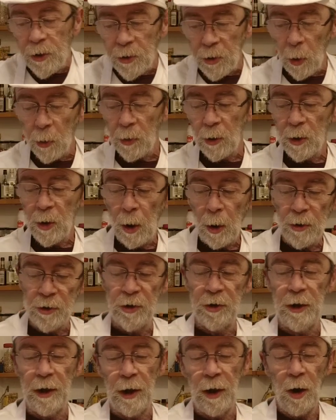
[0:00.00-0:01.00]
the total
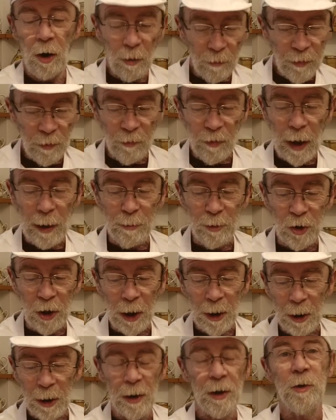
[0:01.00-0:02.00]
cost here of the
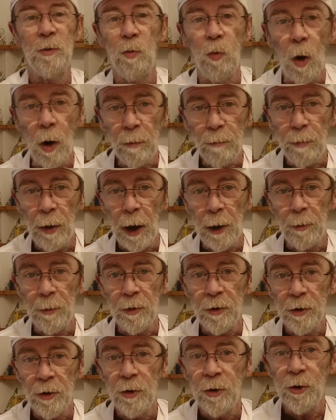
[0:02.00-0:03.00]
flapjack is
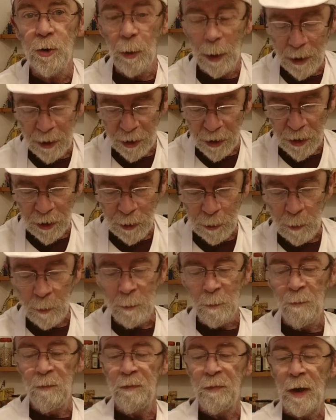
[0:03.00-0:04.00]
£1.22.
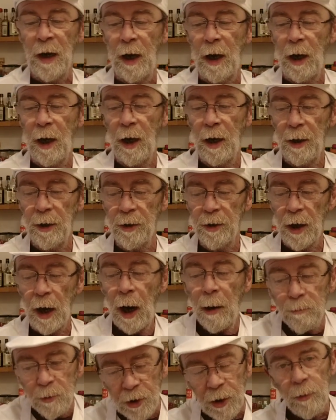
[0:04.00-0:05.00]
And
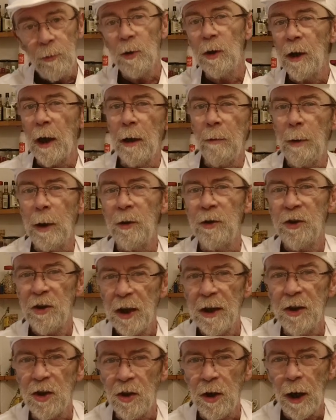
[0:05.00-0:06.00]
I'm saying we'll get about
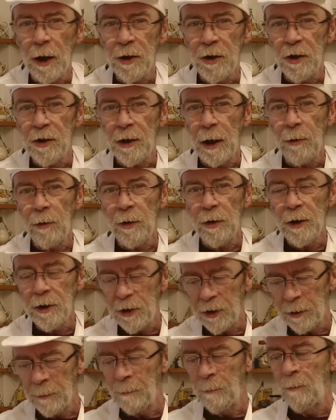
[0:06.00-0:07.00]
6 slices out of
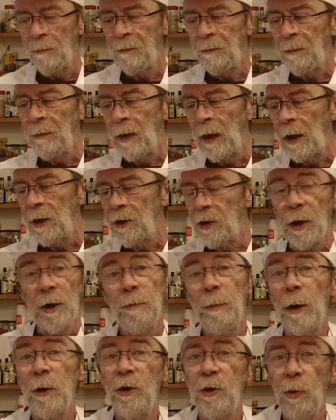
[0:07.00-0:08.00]
this. So
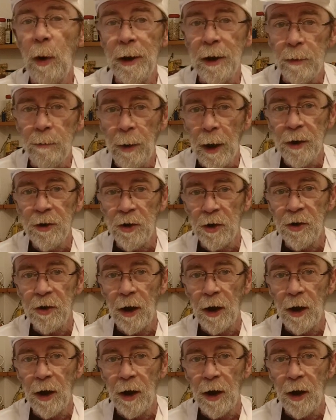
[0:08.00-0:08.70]
that's about 20 pence a